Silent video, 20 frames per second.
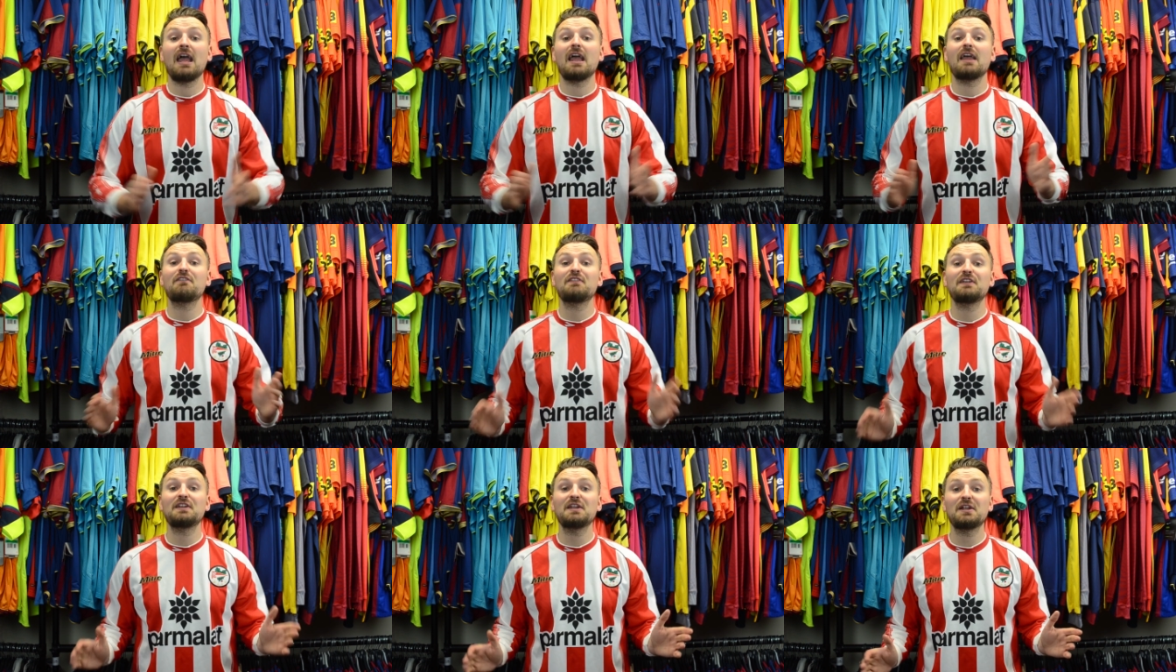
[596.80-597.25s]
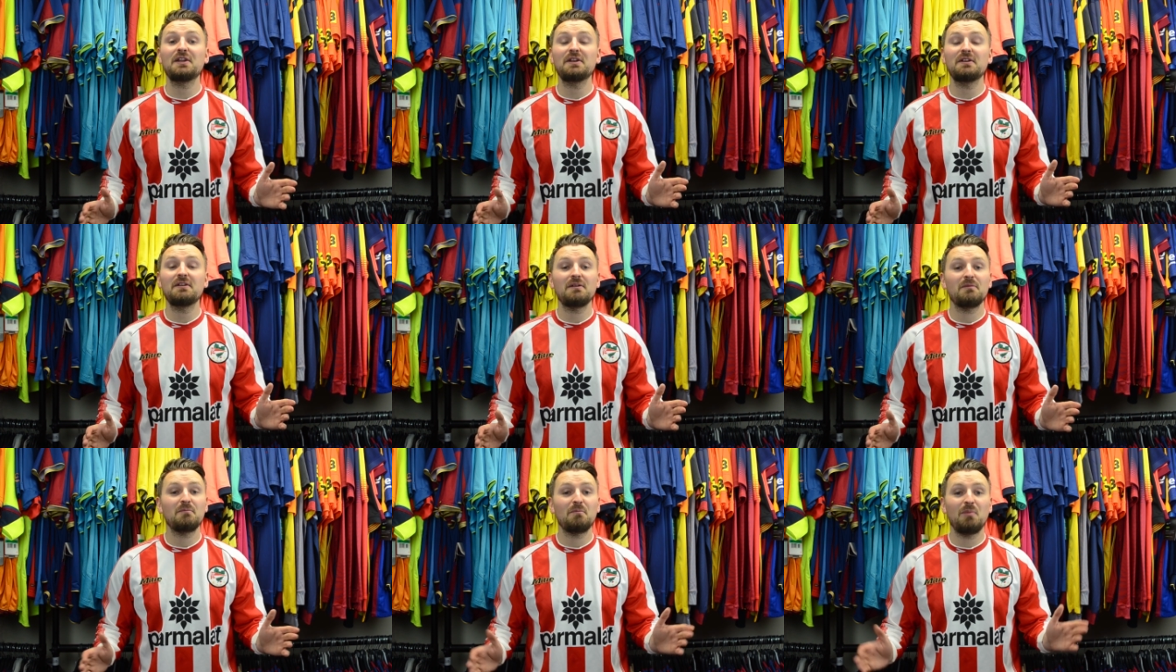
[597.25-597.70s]
If you
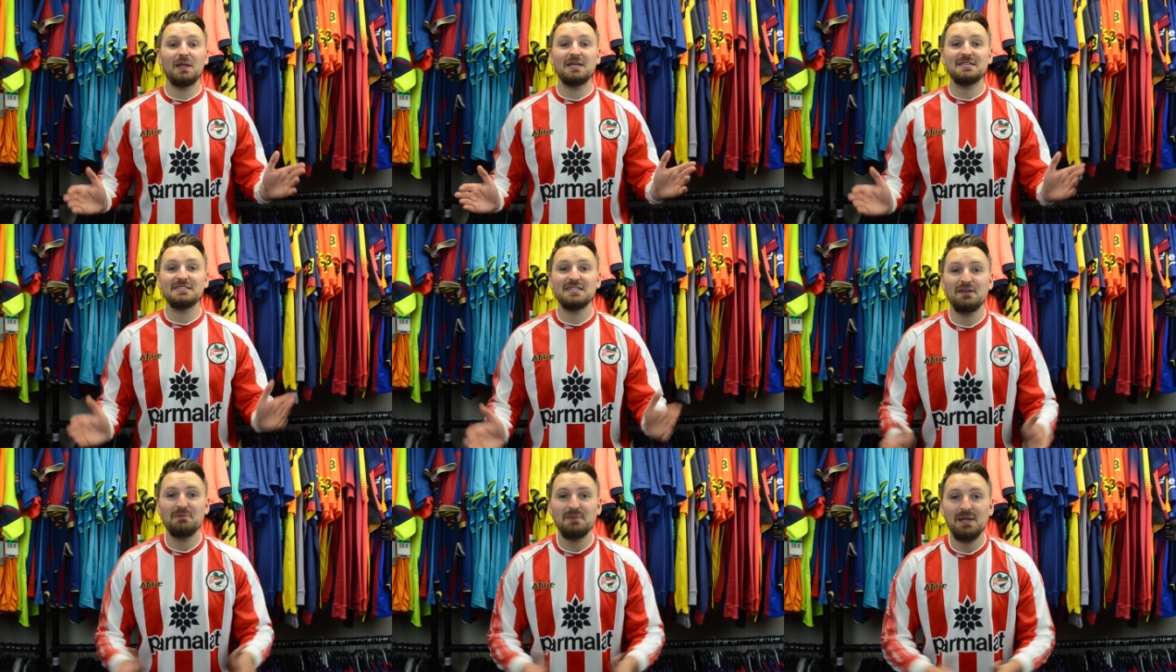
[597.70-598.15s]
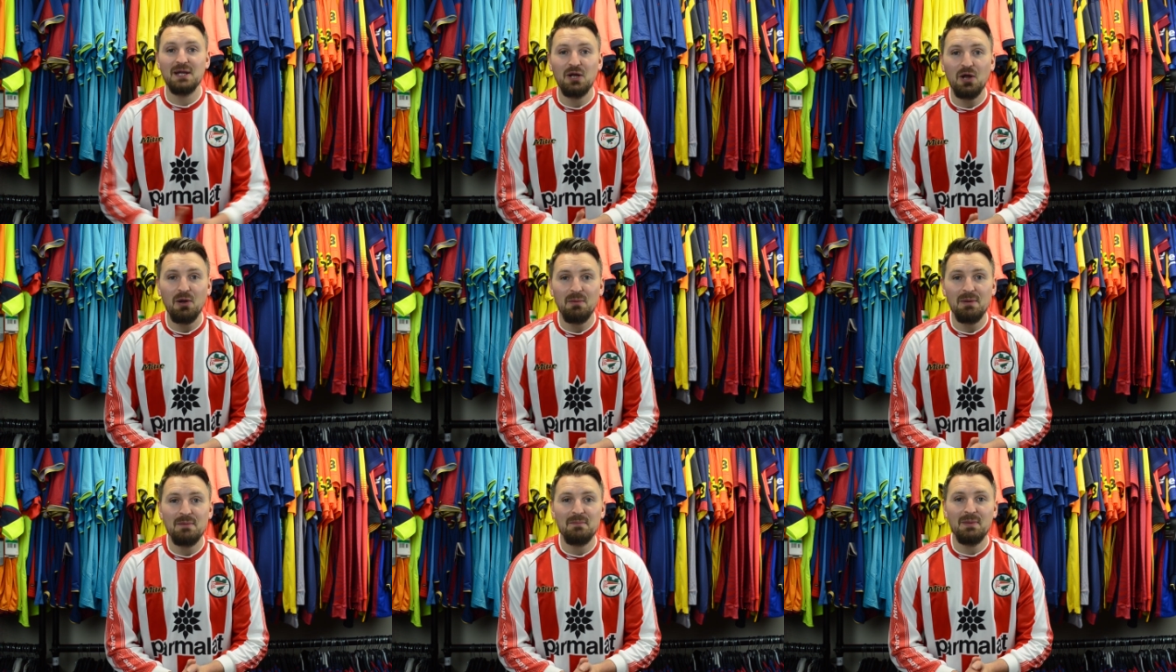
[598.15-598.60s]
didn't, please leave me a
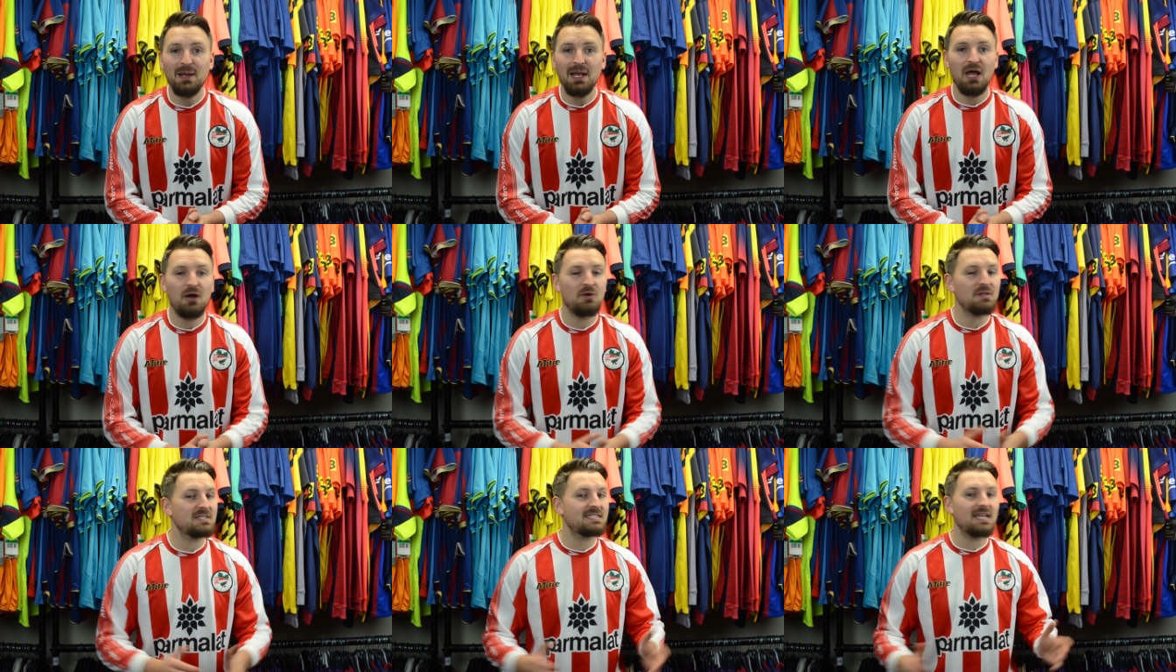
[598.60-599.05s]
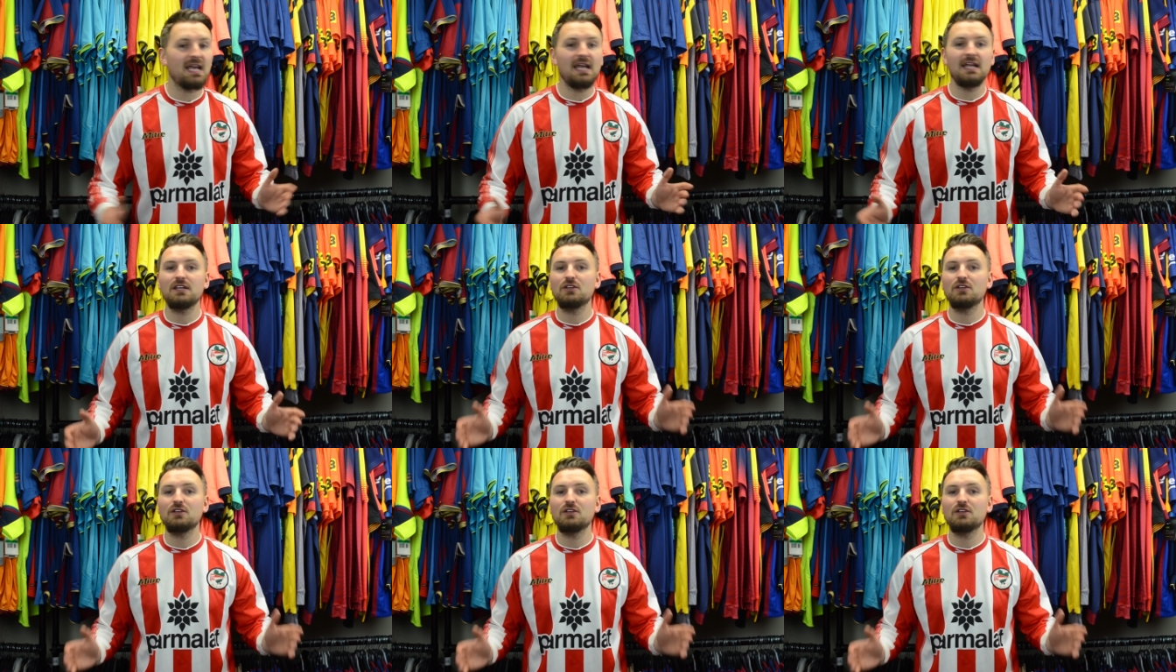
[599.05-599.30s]
comment below and say,